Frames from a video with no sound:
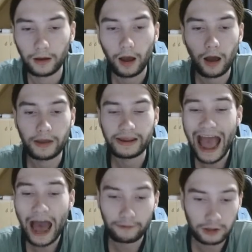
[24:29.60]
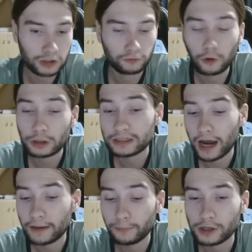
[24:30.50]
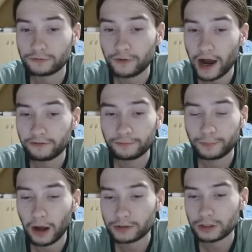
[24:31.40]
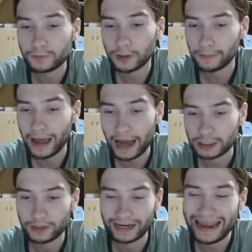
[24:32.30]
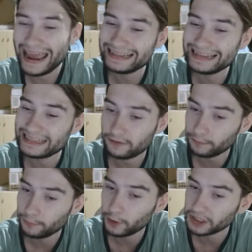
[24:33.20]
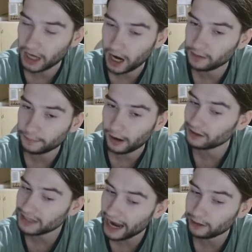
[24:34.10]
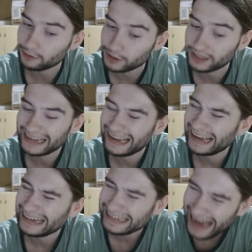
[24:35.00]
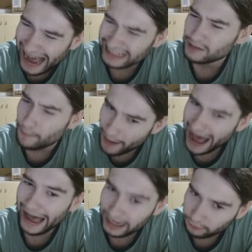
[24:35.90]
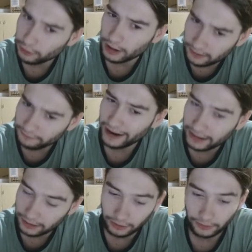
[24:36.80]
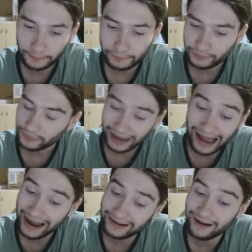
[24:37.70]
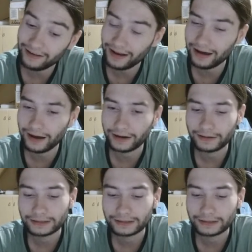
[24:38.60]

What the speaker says: He averages 49.5 passes per match with an 87.9 pass accuracy. That's bad for a defender. I can't lie.